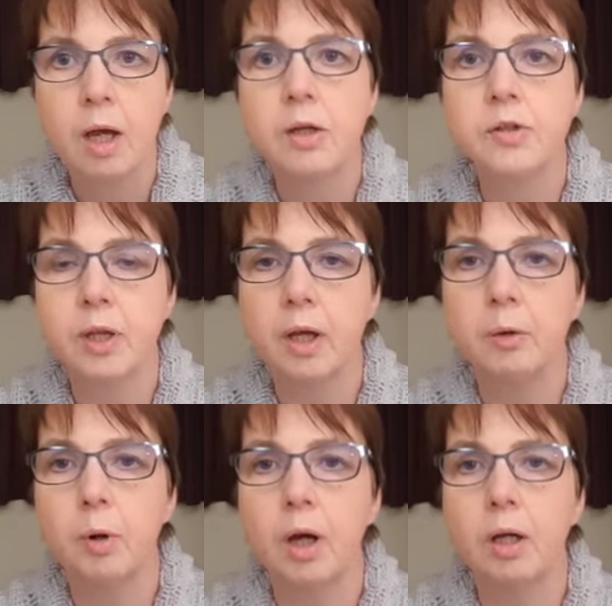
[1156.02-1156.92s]

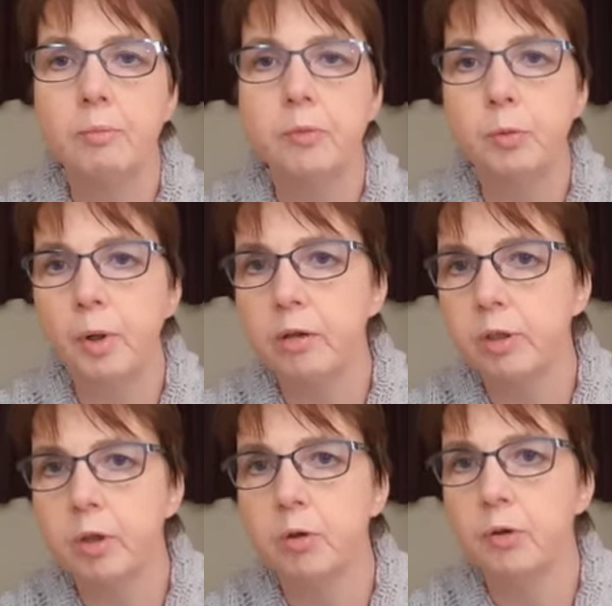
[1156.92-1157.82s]
So you might
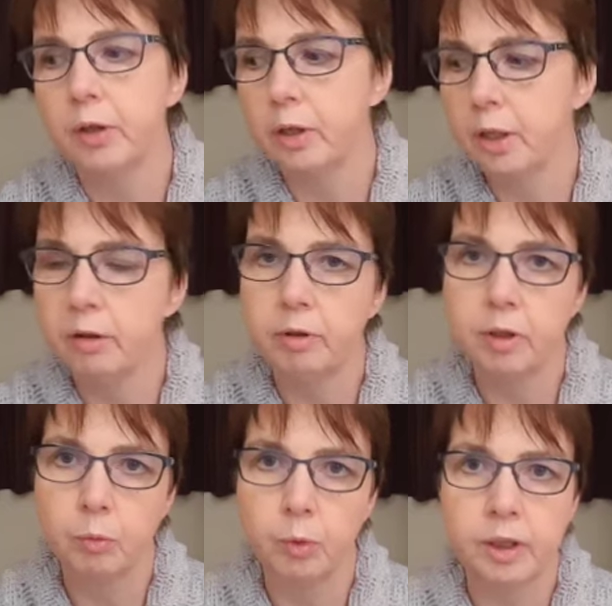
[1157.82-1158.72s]
recall that earlier in
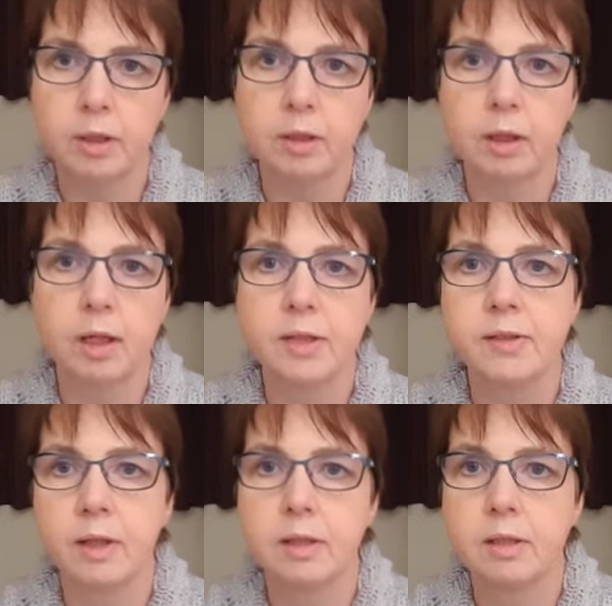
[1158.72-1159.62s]
the week I
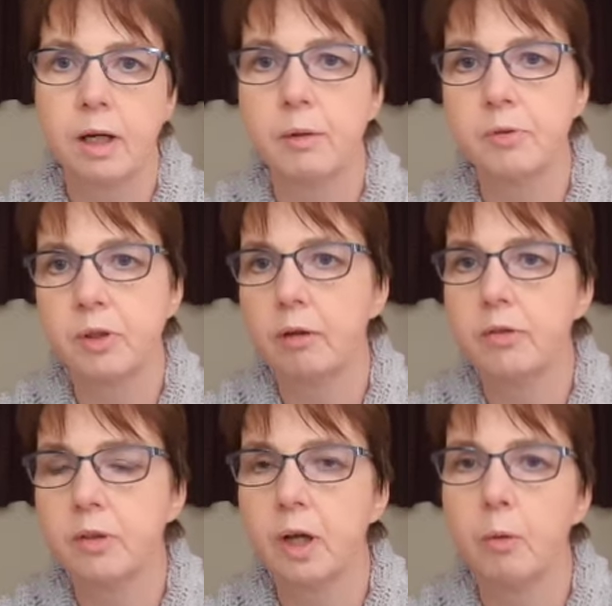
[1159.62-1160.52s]
said I was going
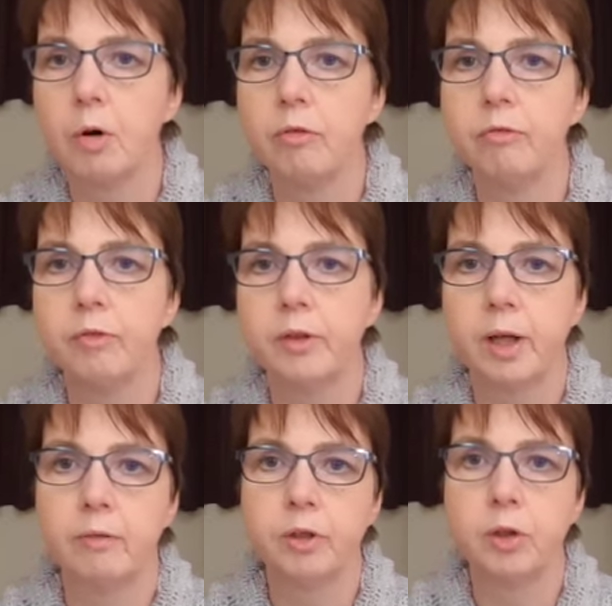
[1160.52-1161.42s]
to go off and
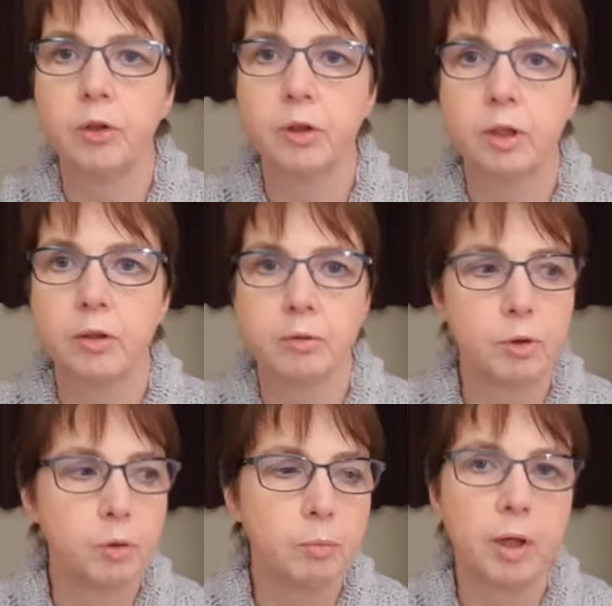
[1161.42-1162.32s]
have a look
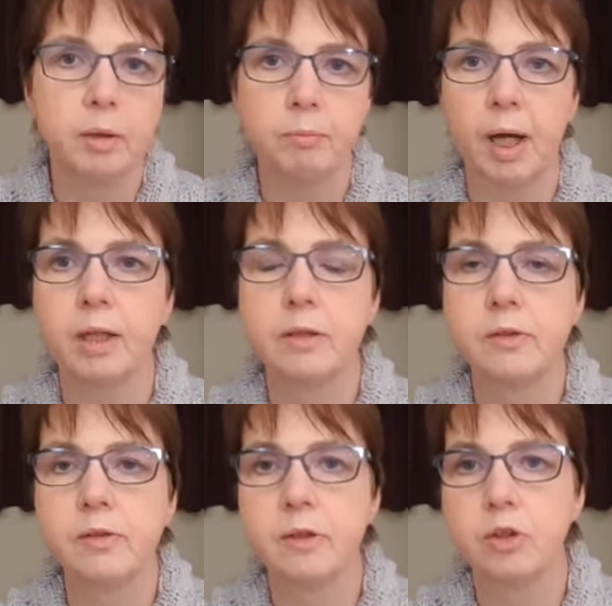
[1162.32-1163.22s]
through my
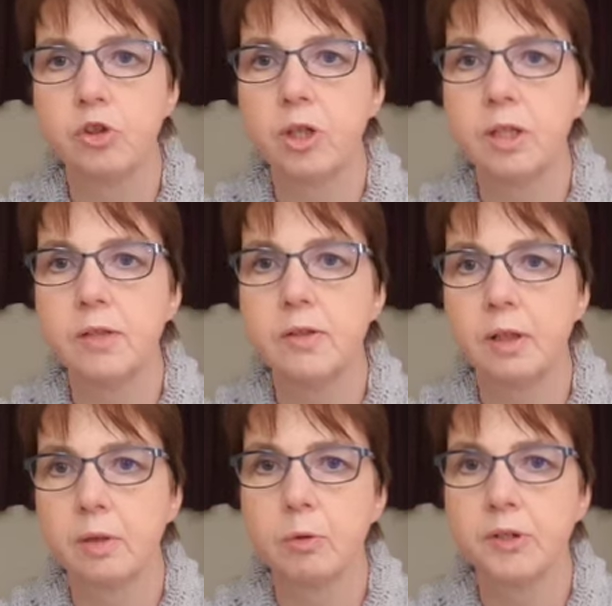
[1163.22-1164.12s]
patterns and try and
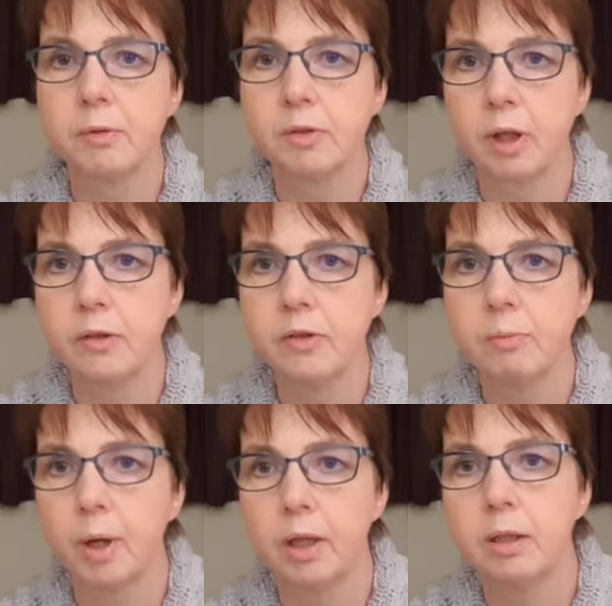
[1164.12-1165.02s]
decide what I was going to
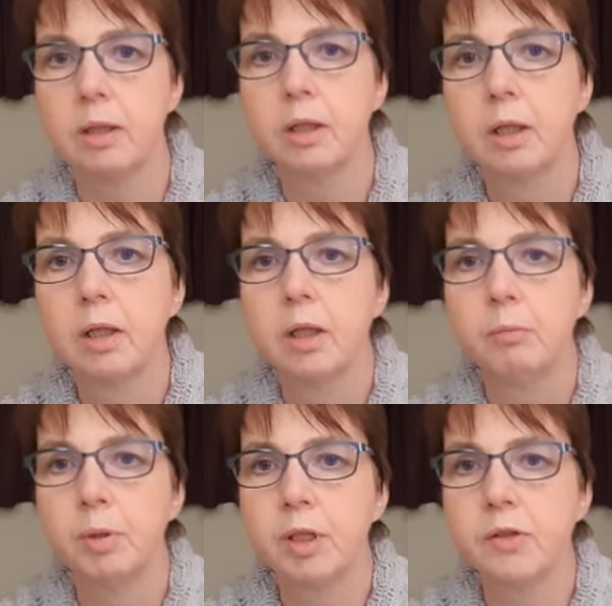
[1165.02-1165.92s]
make,
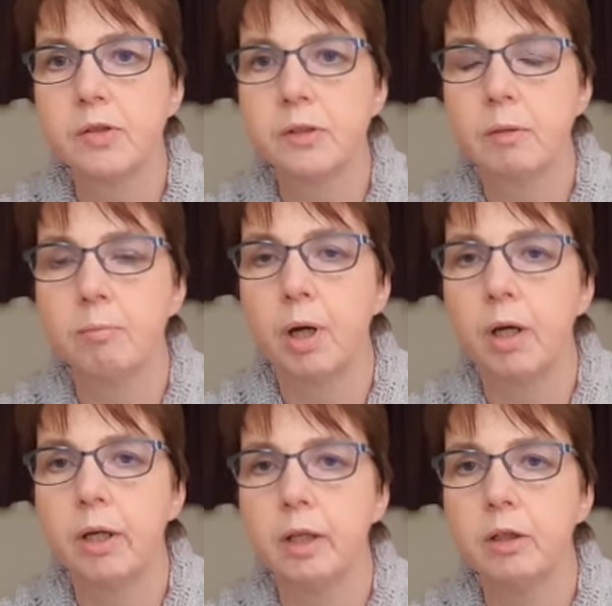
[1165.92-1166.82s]
because
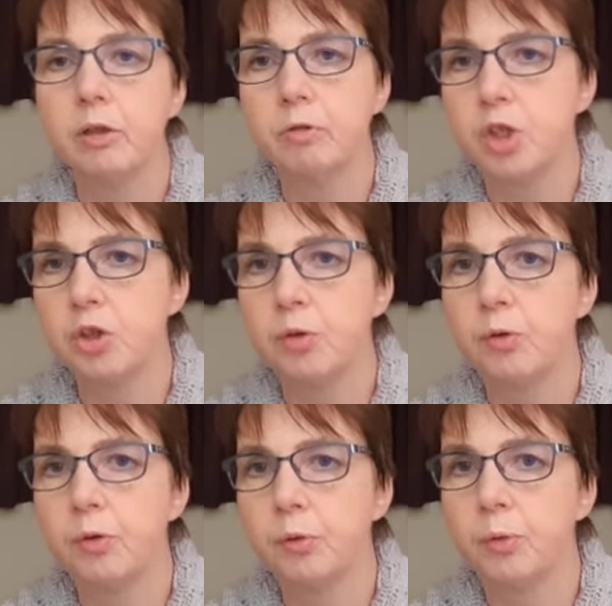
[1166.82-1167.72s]
my original
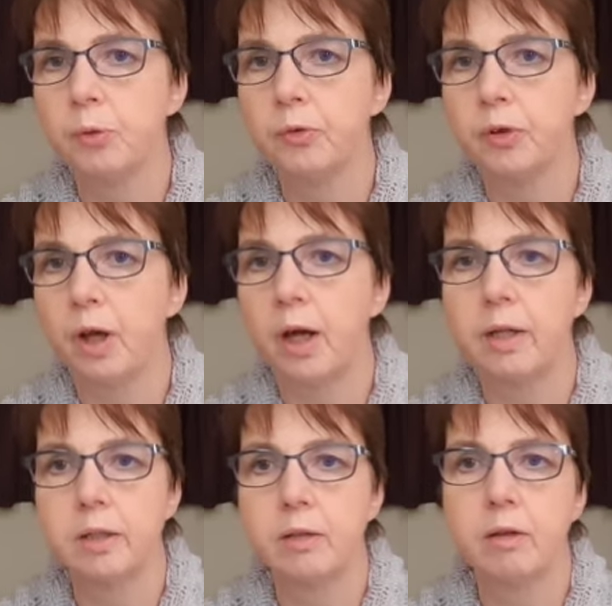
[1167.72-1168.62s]
thought I
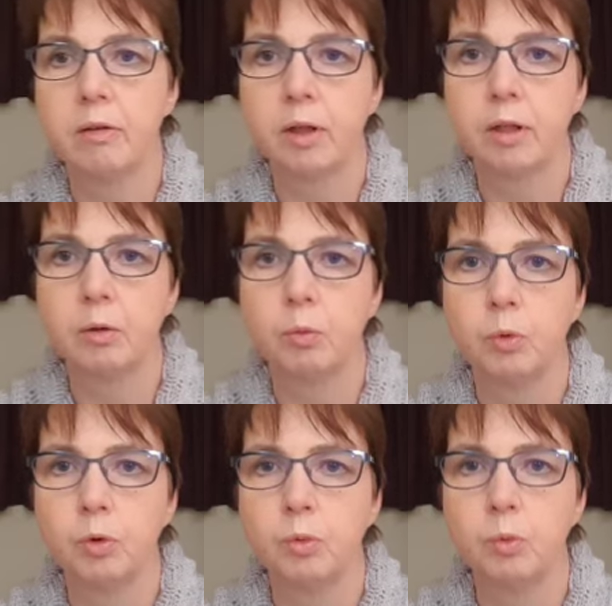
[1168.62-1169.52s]
didn't think
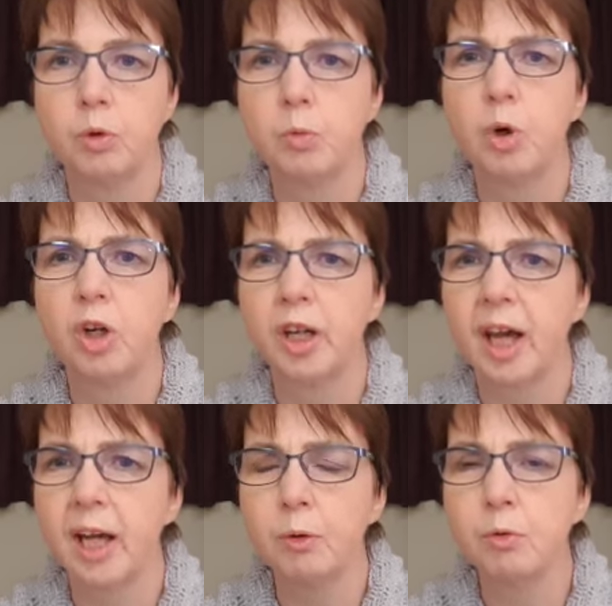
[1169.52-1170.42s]
would work
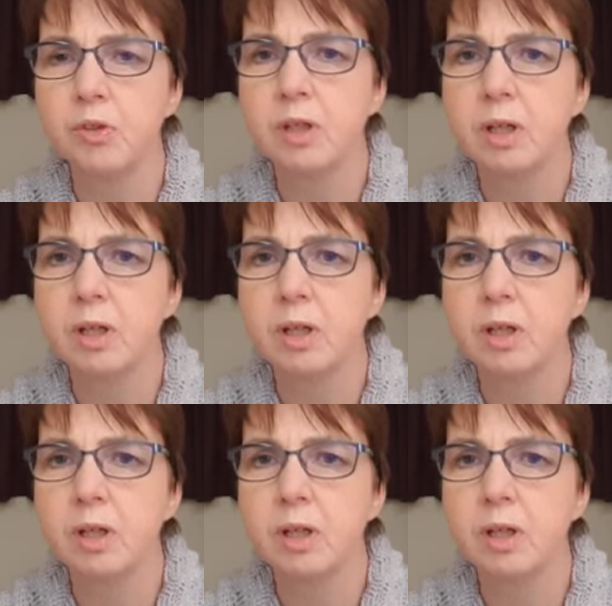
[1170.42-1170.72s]
out.